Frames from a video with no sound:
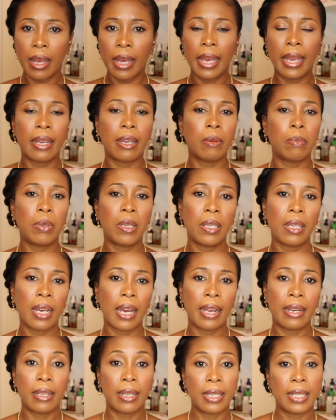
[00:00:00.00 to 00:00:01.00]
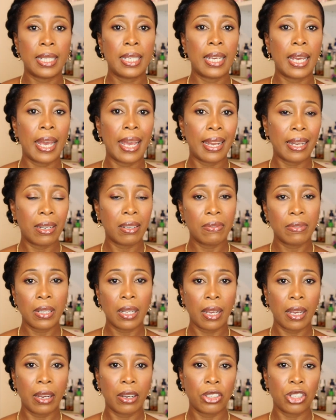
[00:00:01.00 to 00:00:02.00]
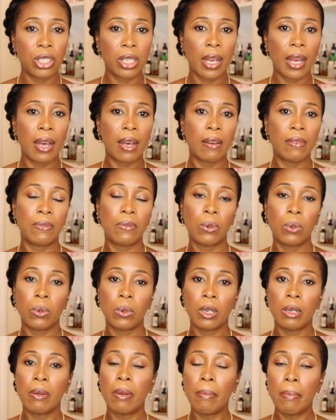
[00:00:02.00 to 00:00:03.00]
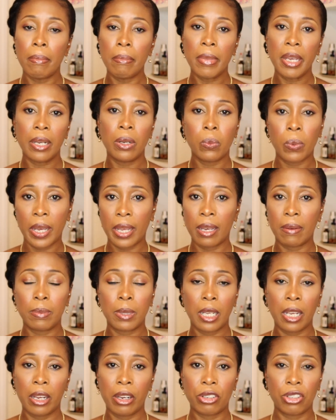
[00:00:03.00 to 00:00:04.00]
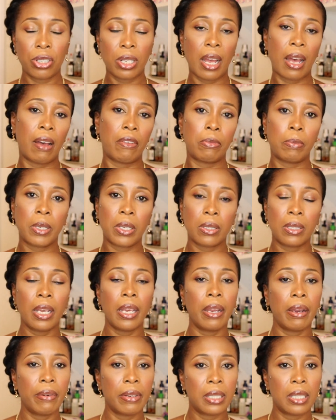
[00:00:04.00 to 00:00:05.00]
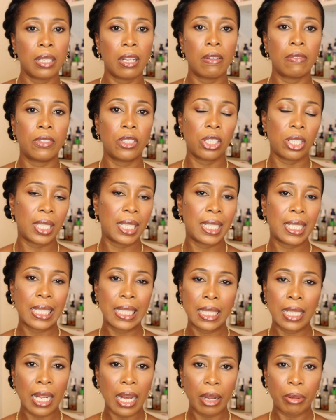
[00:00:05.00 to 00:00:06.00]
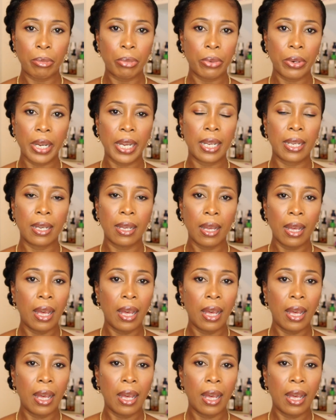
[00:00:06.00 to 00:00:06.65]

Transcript: It could be either at the end of the hair shaft or midway up the hair shaft, because hair itself just does not break